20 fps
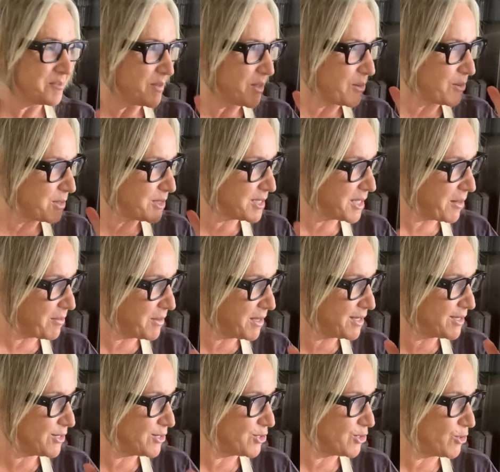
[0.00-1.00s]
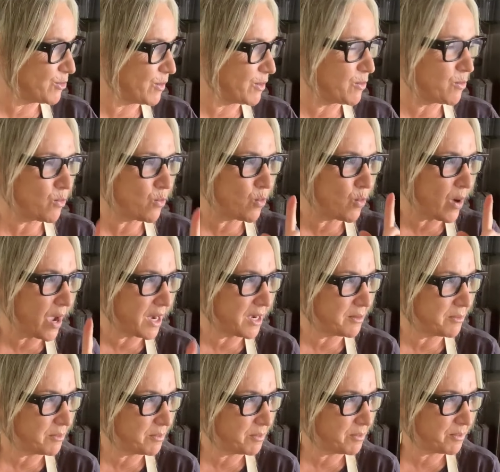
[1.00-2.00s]
but it was something to do with
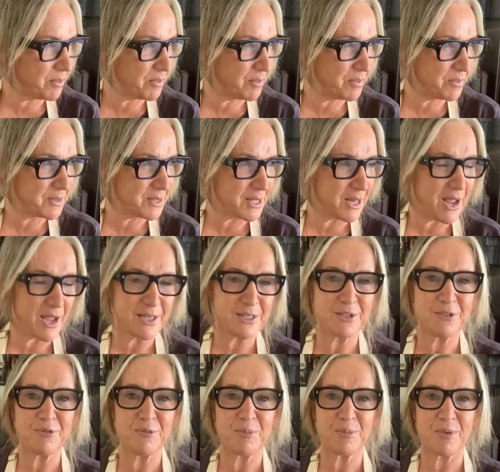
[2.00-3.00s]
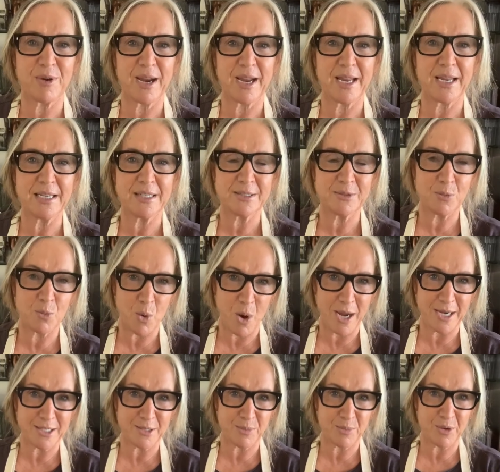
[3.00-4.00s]
1 slice of bread,
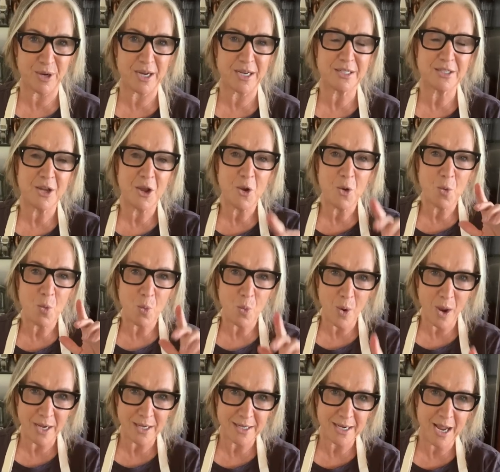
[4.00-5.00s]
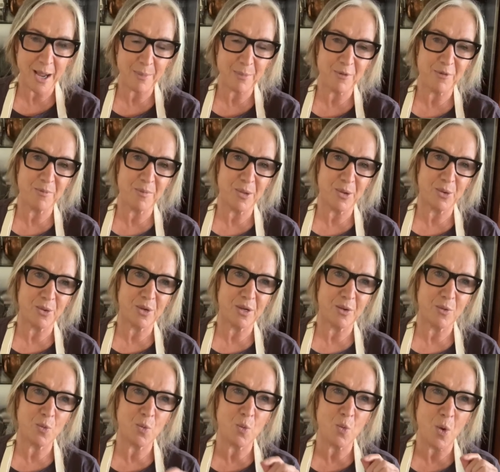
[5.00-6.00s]
white bread, 1 cup of milk,
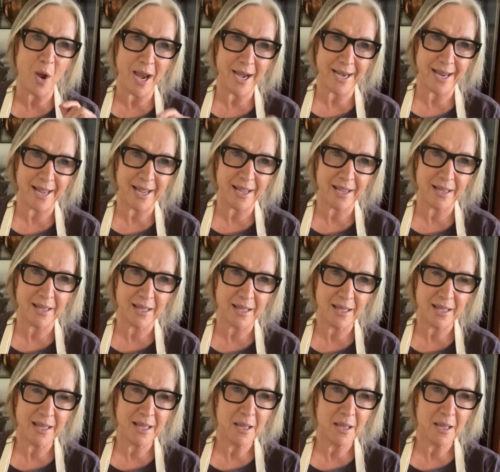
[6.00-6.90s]
1 egg.